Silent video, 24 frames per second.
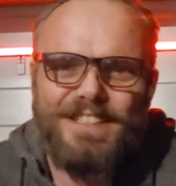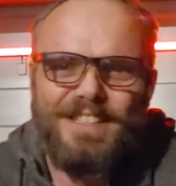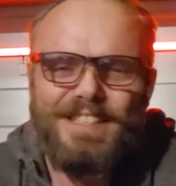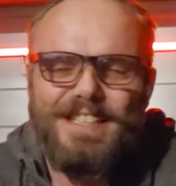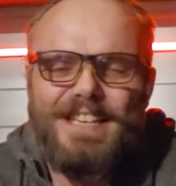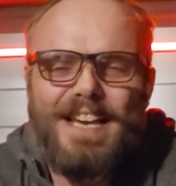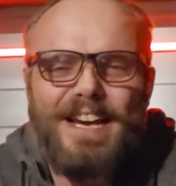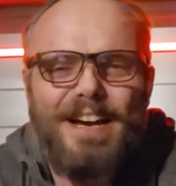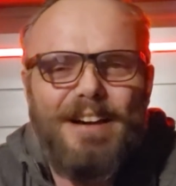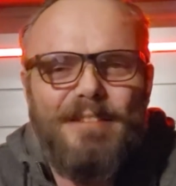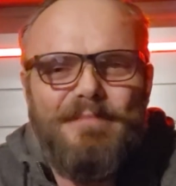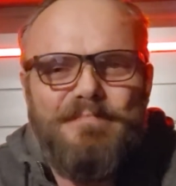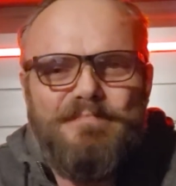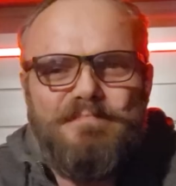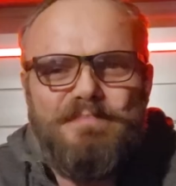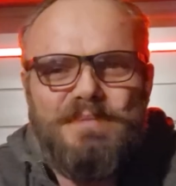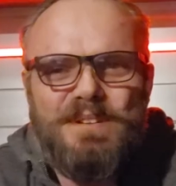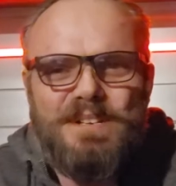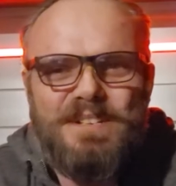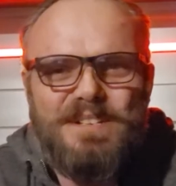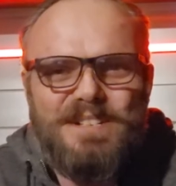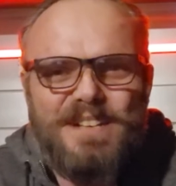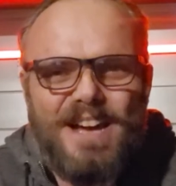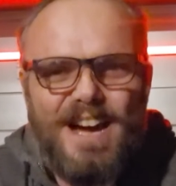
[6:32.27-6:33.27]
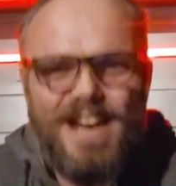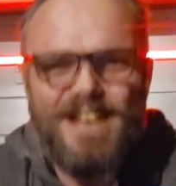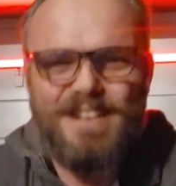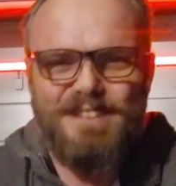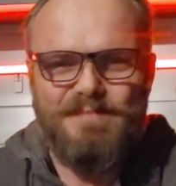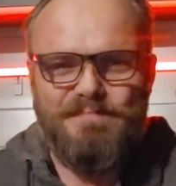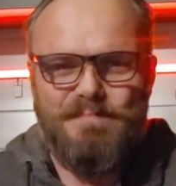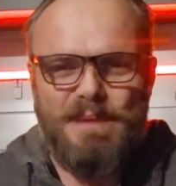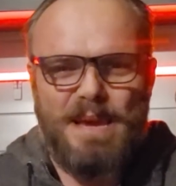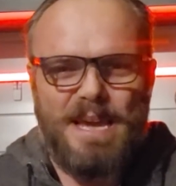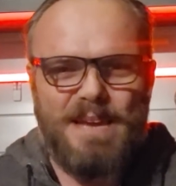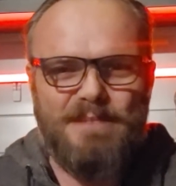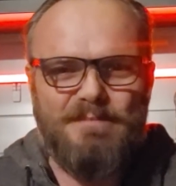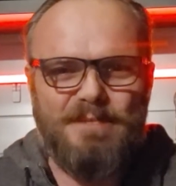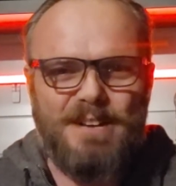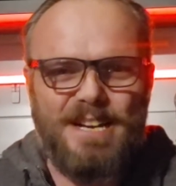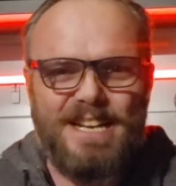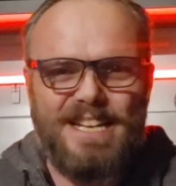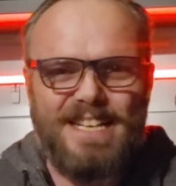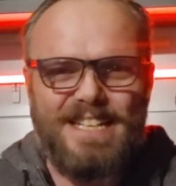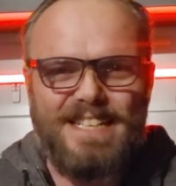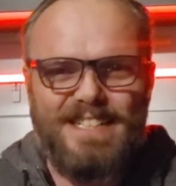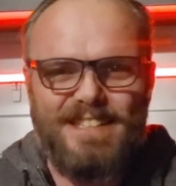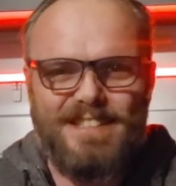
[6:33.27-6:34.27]
Yeah, but not in a bad
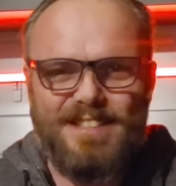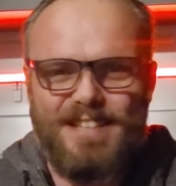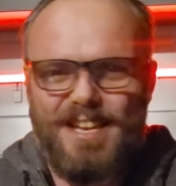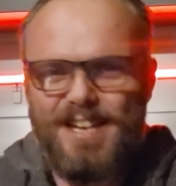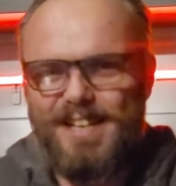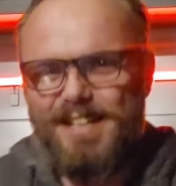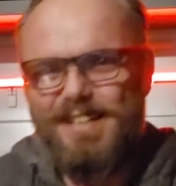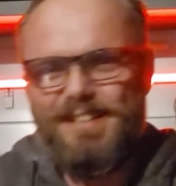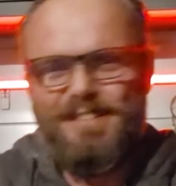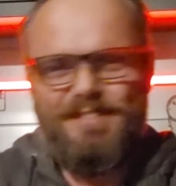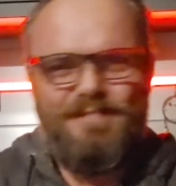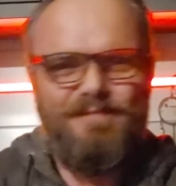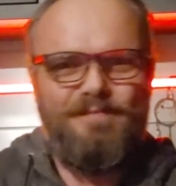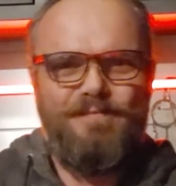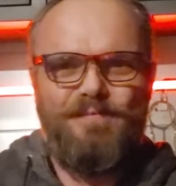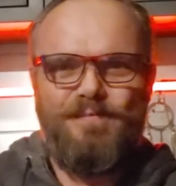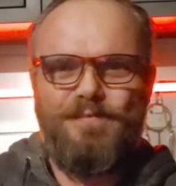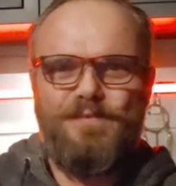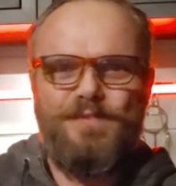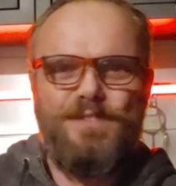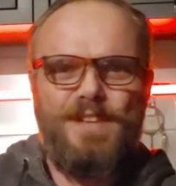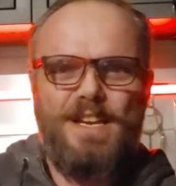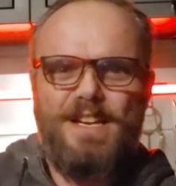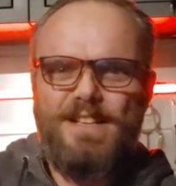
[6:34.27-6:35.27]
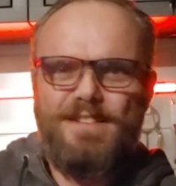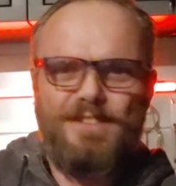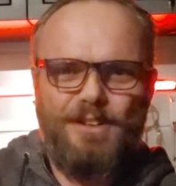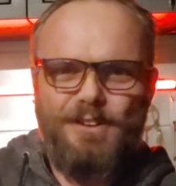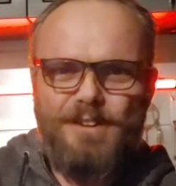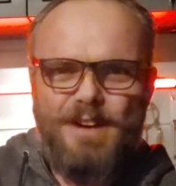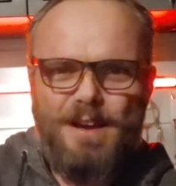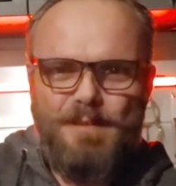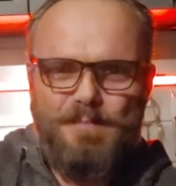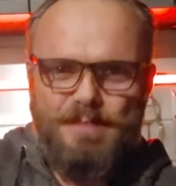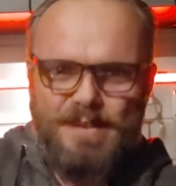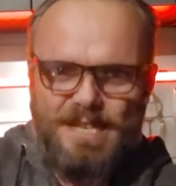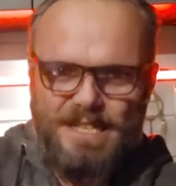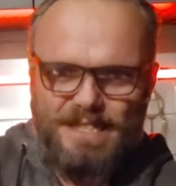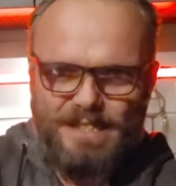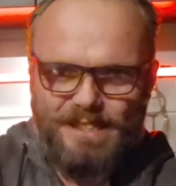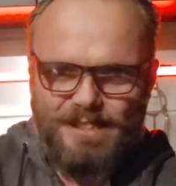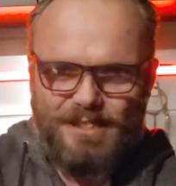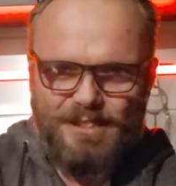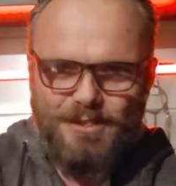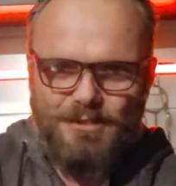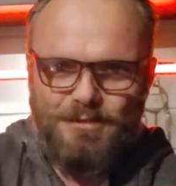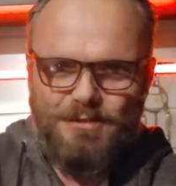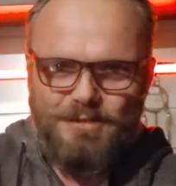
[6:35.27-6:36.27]
way. They're not being
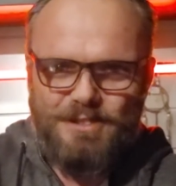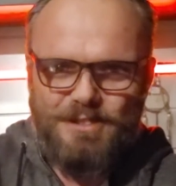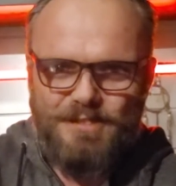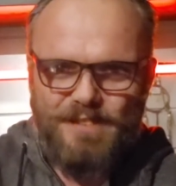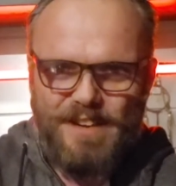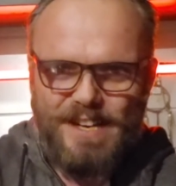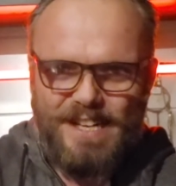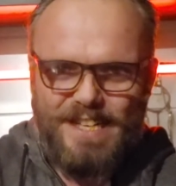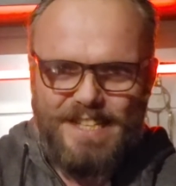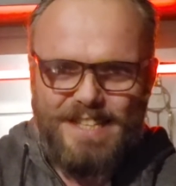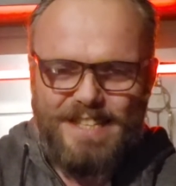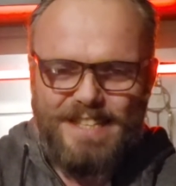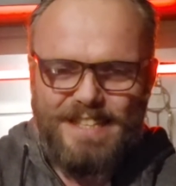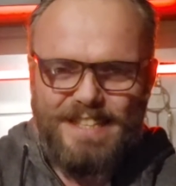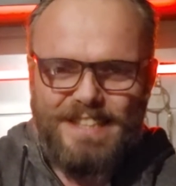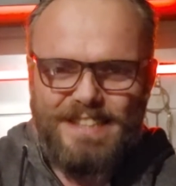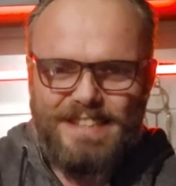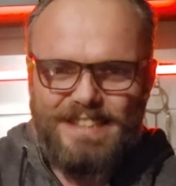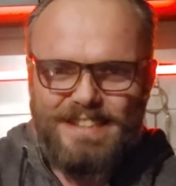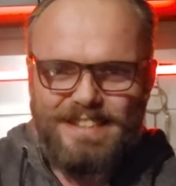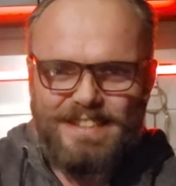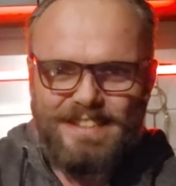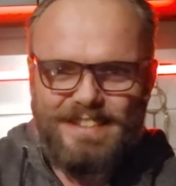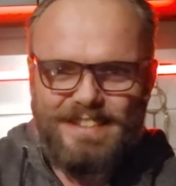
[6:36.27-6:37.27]
accused of anything.